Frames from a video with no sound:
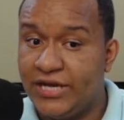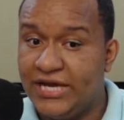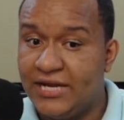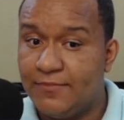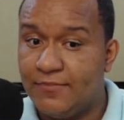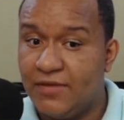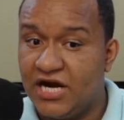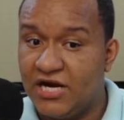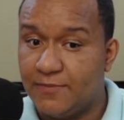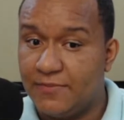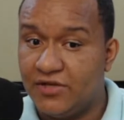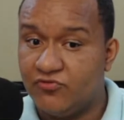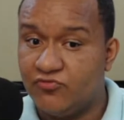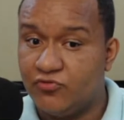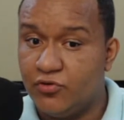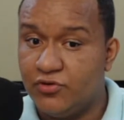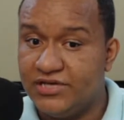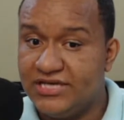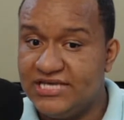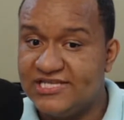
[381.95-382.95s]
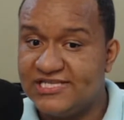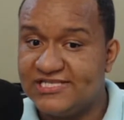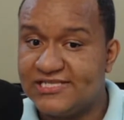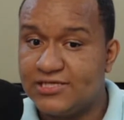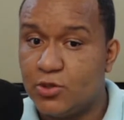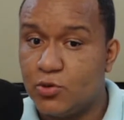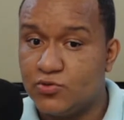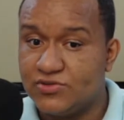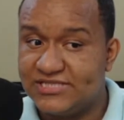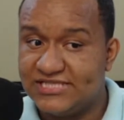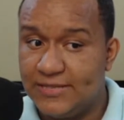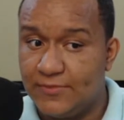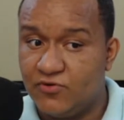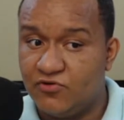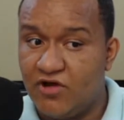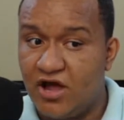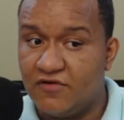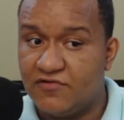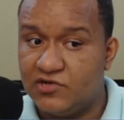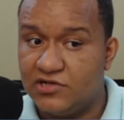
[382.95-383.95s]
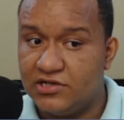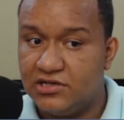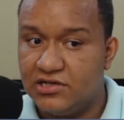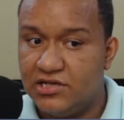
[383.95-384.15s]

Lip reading: Embankment Road, East Coast, Demerara.